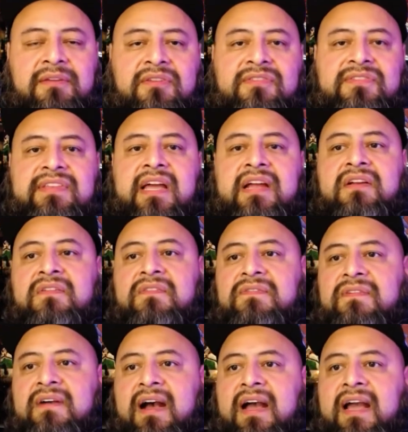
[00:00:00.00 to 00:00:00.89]
You
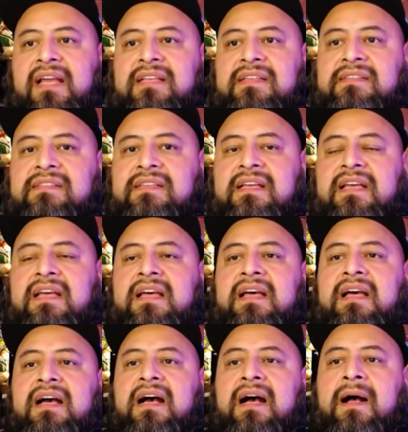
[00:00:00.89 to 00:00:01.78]
sacrifice
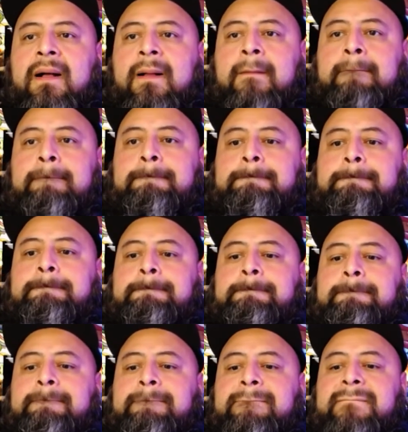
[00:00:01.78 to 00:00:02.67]
um,
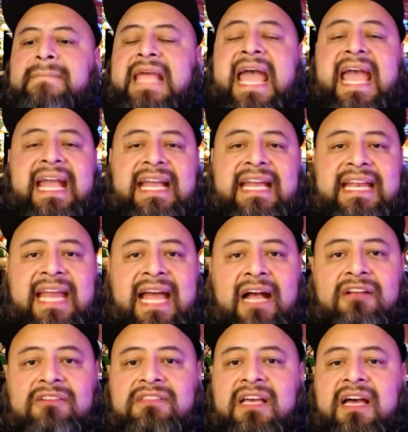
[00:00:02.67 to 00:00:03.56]
hanging
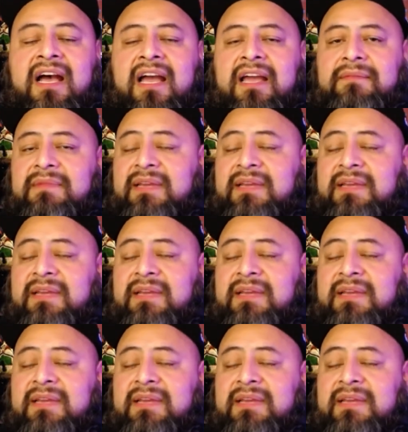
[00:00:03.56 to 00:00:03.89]
out time.